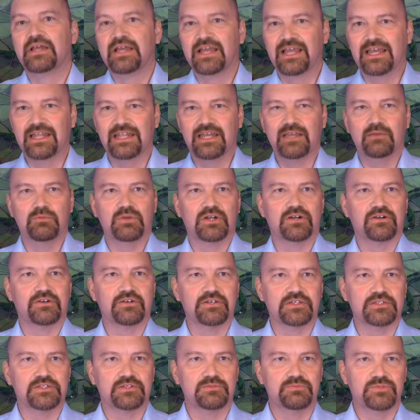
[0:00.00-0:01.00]
enable our
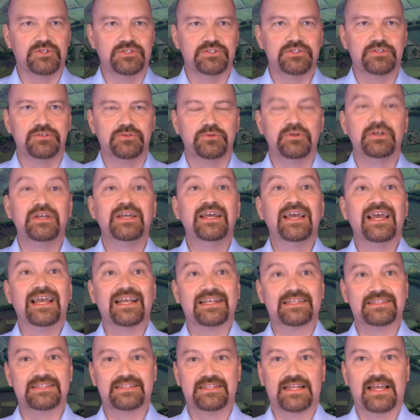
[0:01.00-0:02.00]
customers to
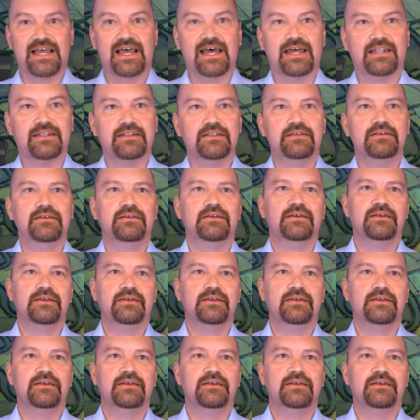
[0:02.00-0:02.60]
extend